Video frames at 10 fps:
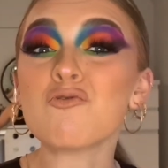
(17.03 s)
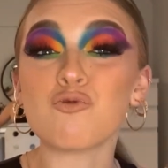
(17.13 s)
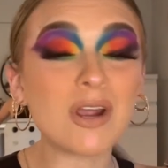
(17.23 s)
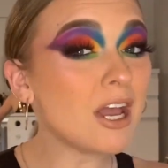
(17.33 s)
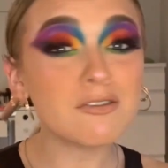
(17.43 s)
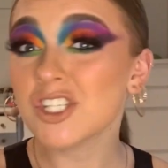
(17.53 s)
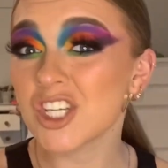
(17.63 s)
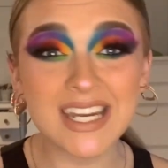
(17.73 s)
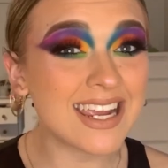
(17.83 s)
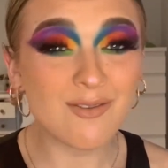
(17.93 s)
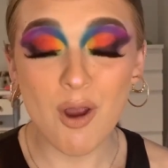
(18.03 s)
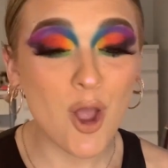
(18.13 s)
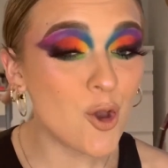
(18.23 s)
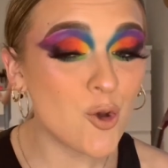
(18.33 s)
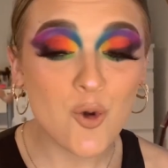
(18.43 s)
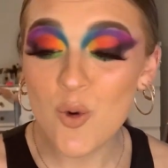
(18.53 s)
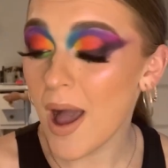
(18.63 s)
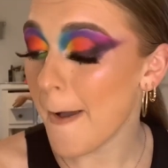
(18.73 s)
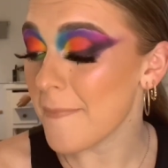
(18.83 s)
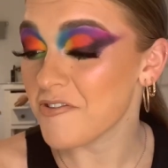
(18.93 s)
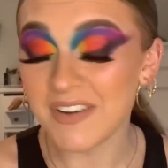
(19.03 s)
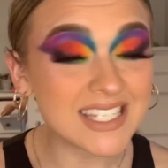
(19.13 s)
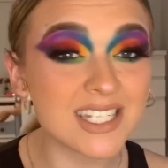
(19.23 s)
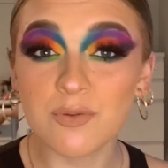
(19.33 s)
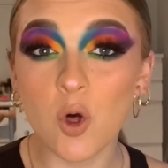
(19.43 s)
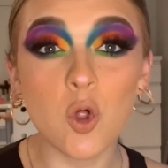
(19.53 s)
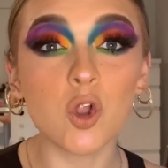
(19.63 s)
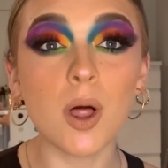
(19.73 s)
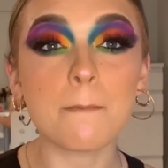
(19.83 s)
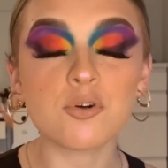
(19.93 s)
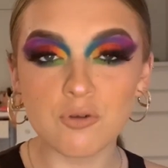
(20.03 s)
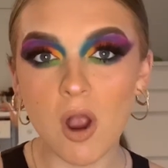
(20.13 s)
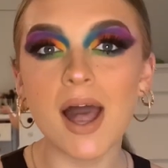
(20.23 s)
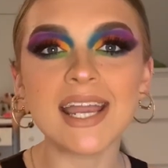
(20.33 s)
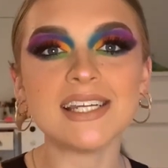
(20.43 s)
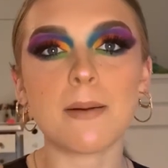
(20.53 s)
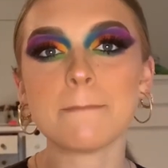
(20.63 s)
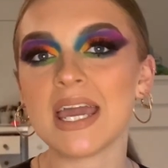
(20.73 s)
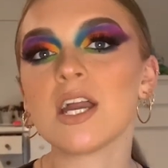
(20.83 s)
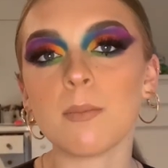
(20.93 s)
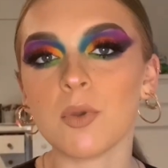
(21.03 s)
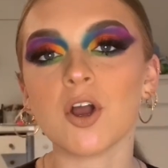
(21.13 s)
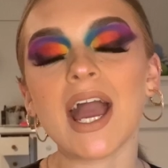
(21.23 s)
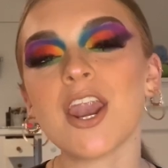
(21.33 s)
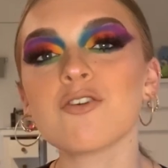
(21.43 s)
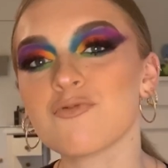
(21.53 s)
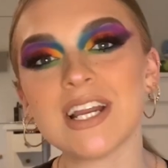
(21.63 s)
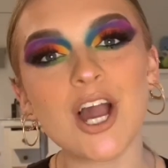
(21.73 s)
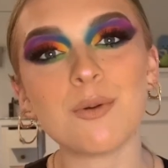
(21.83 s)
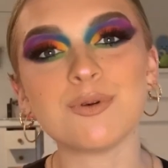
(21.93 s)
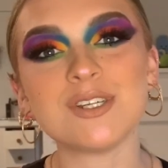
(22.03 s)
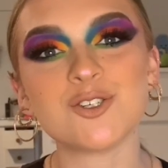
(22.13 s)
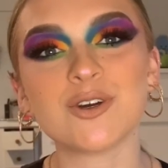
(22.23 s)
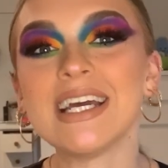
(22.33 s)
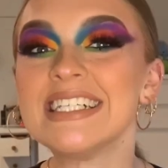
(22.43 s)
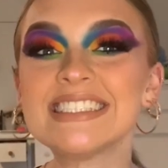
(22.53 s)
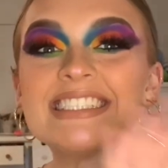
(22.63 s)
Rio de Janeiro festival pride makeup look, and I really hope you enjoy it.